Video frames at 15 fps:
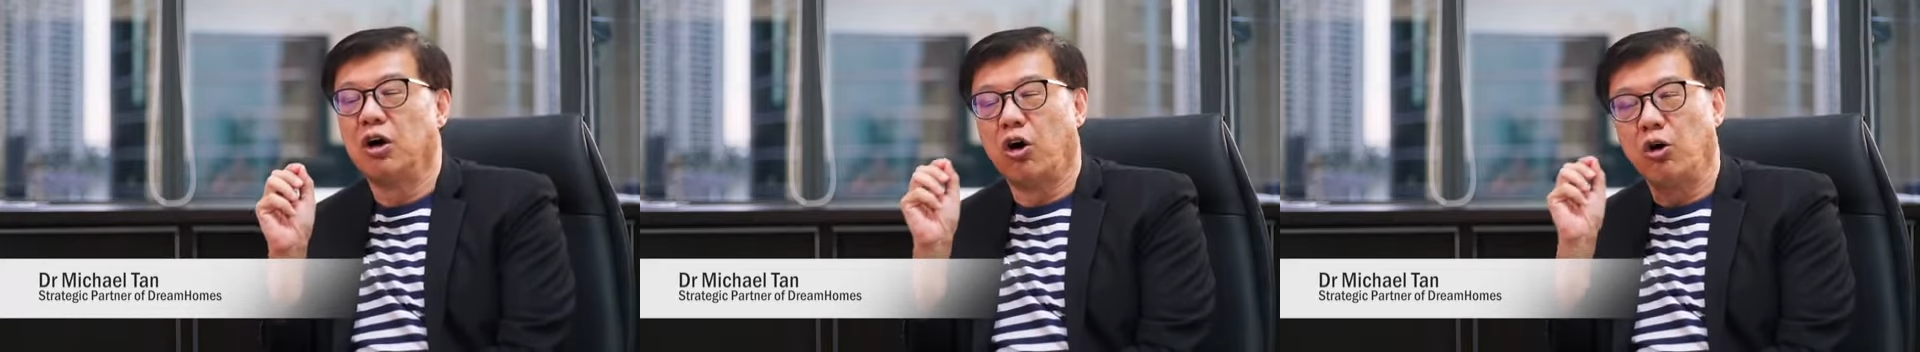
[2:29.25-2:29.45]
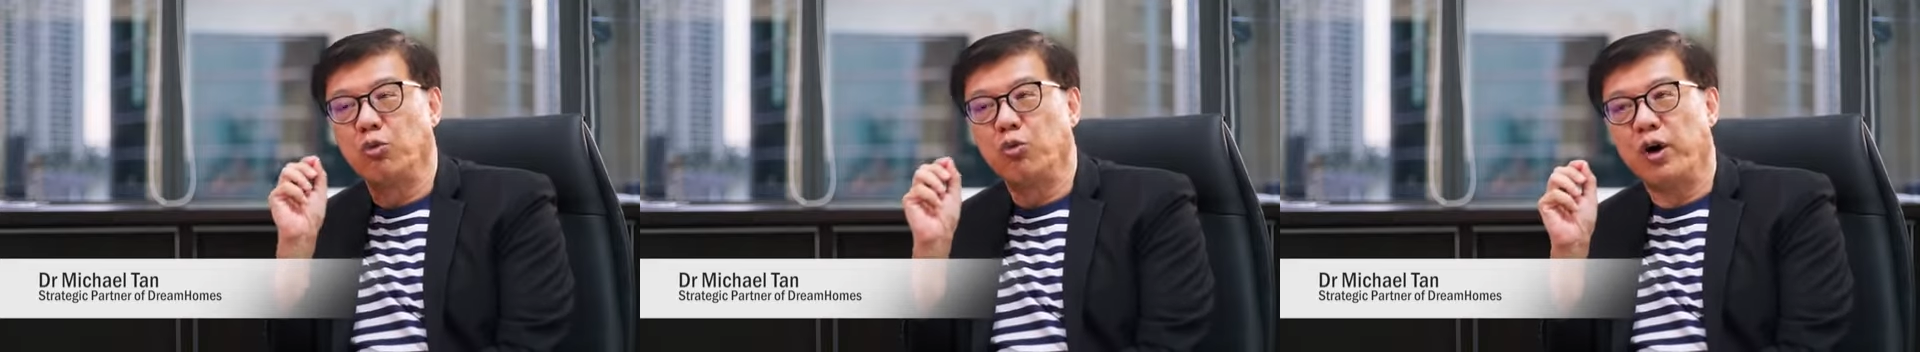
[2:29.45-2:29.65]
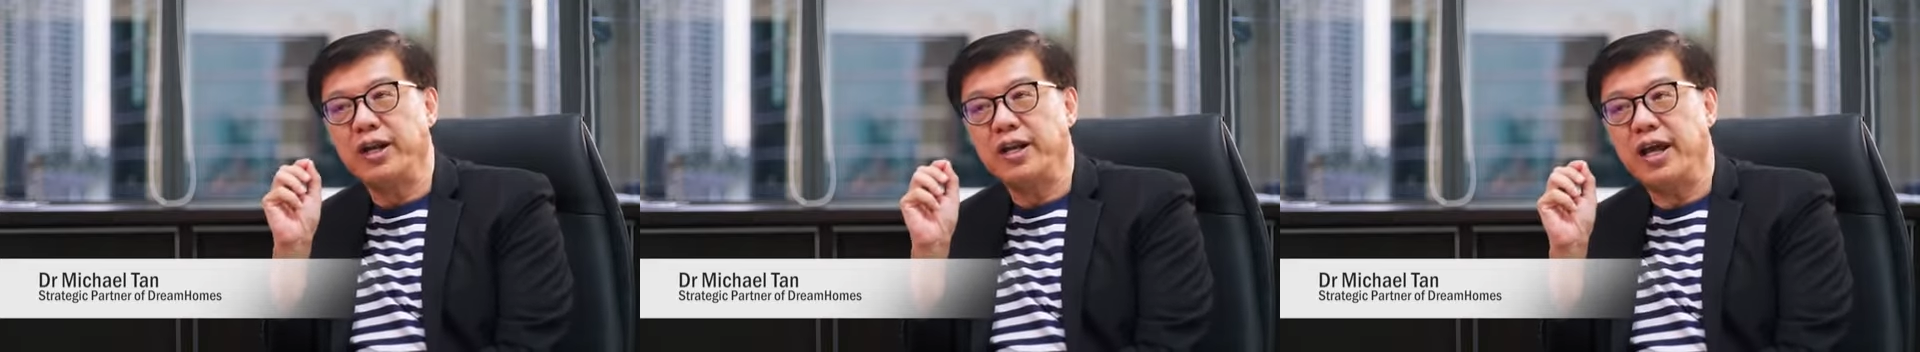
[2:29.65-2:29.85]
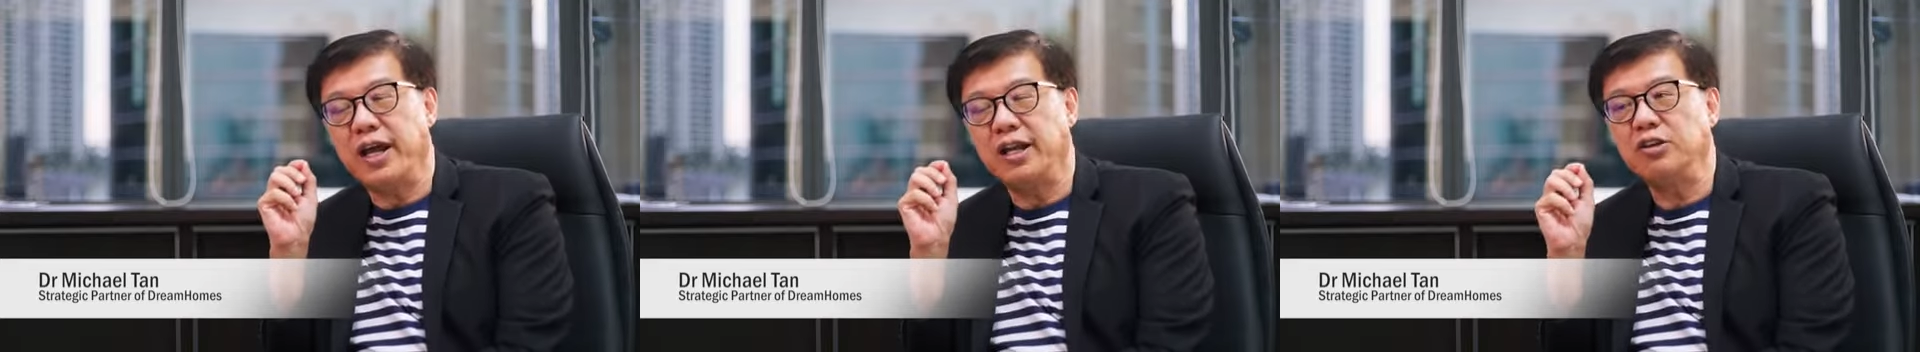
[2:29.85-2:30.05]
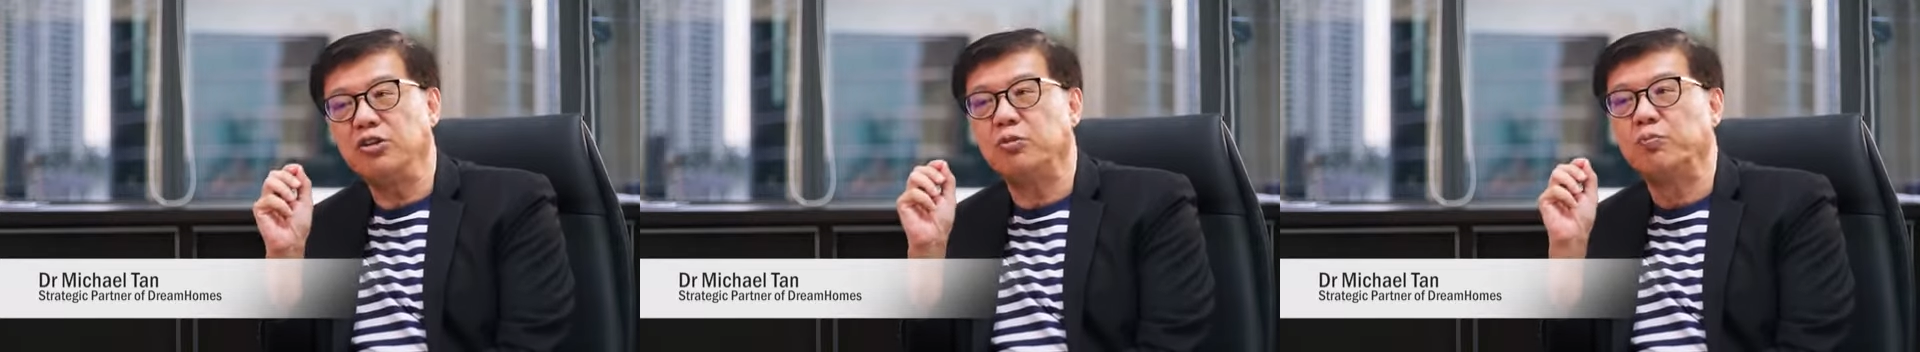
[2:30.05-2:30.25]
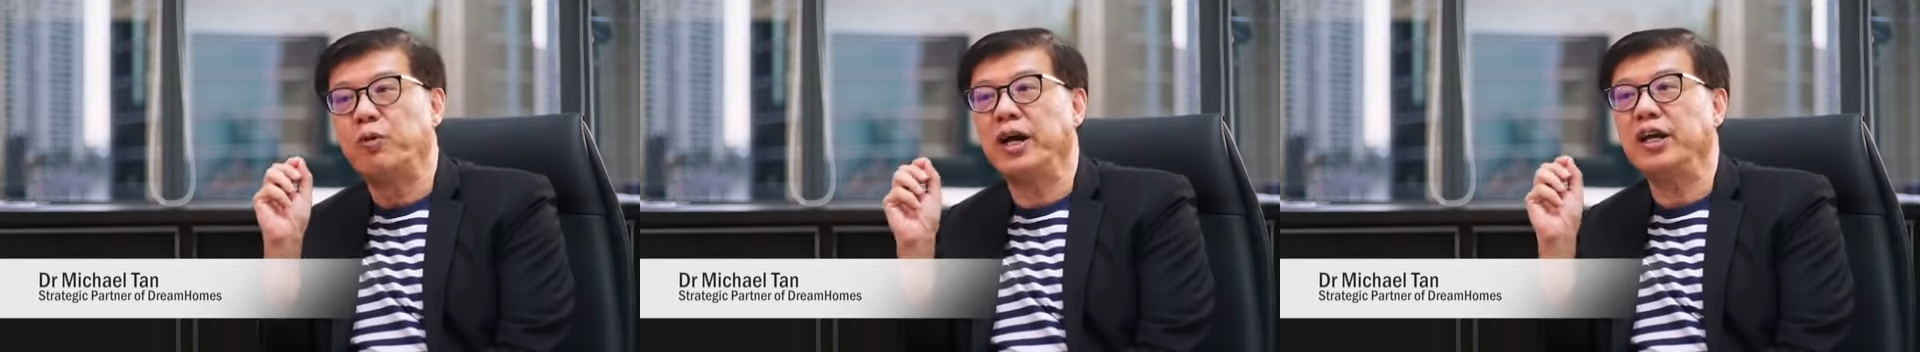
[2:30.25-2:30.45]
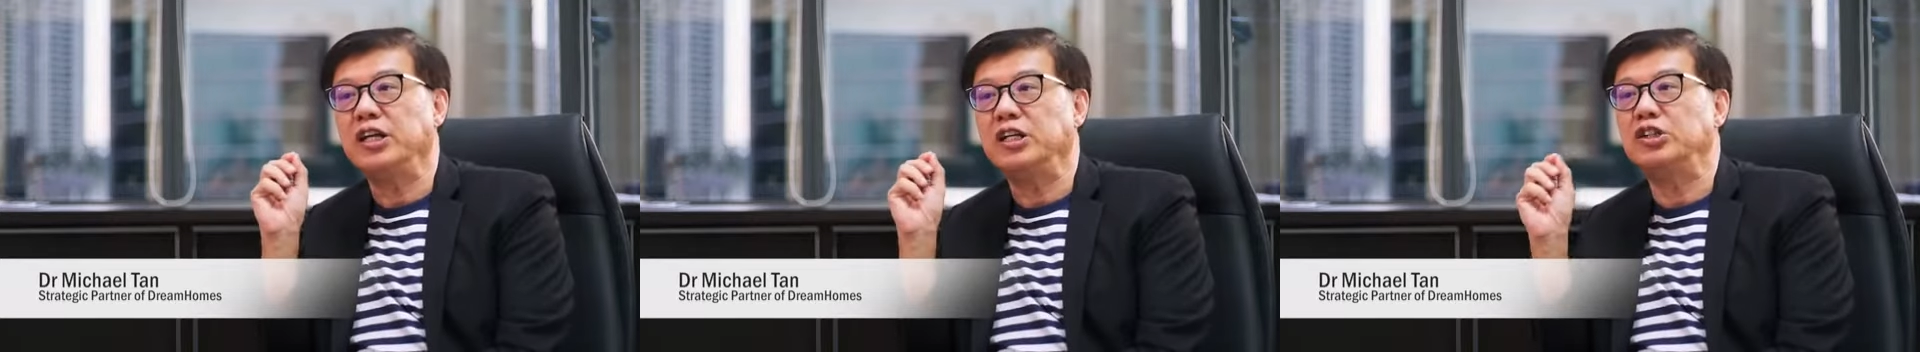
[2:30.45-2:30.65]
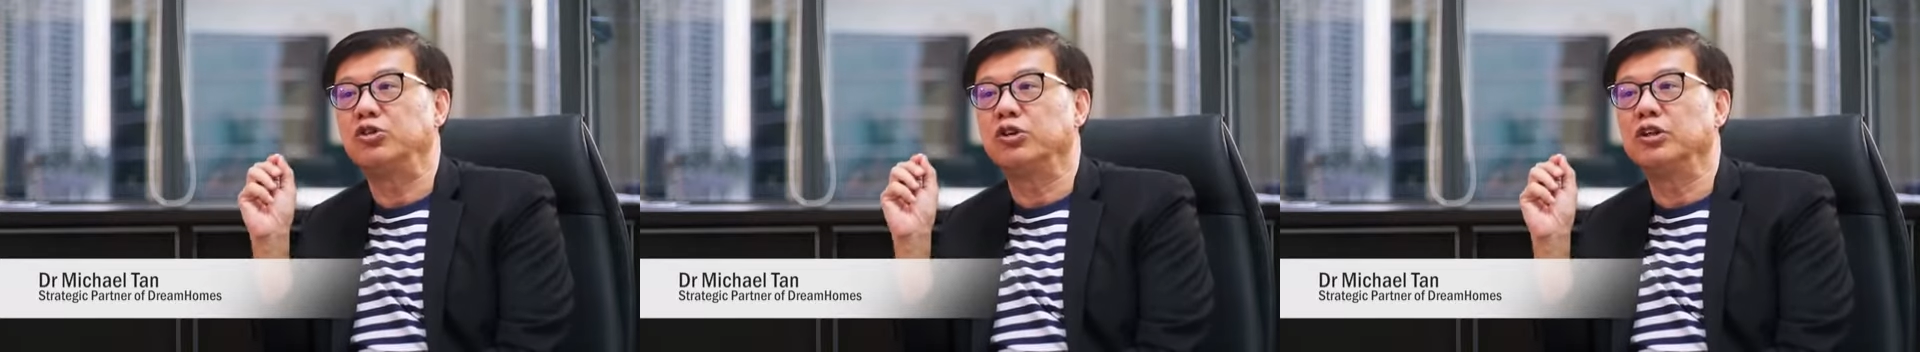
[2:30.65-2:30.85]
on one hand, you buy
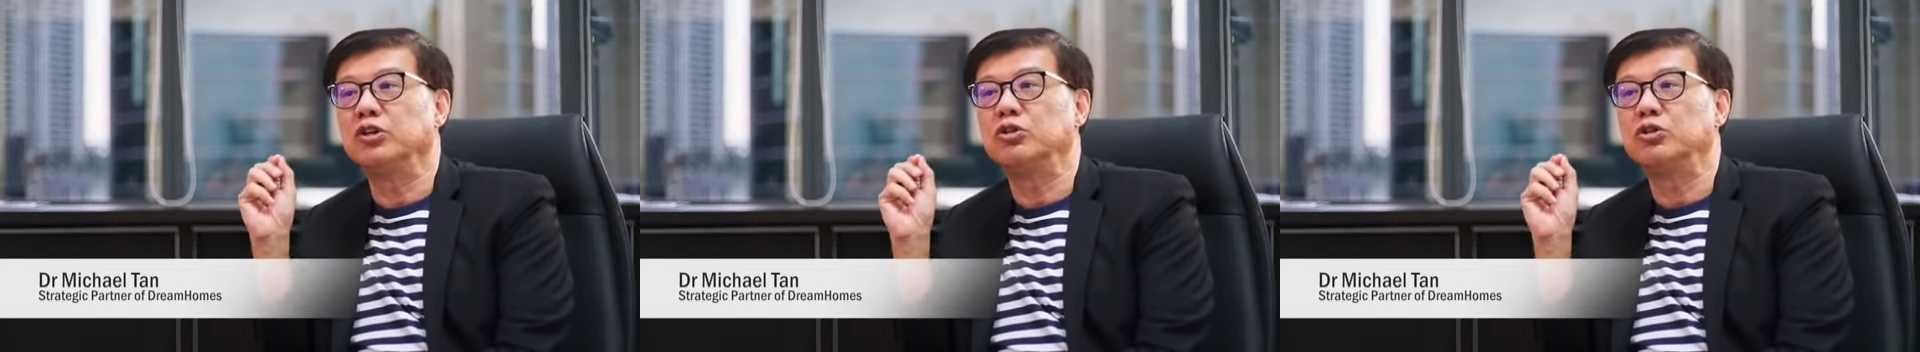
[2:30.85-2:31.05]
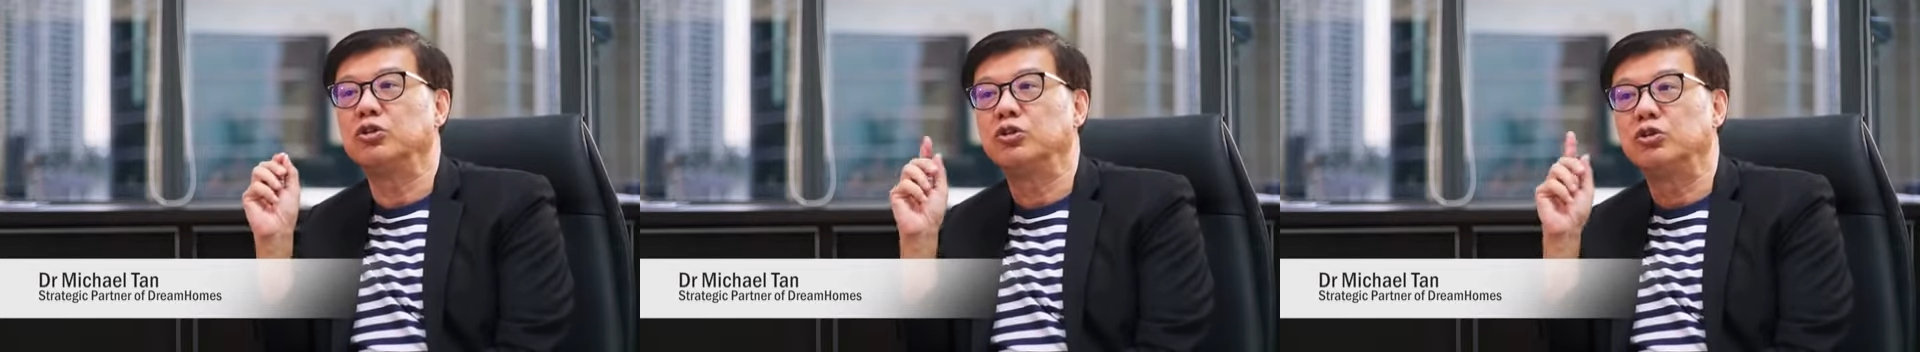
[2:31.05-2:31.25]
insurance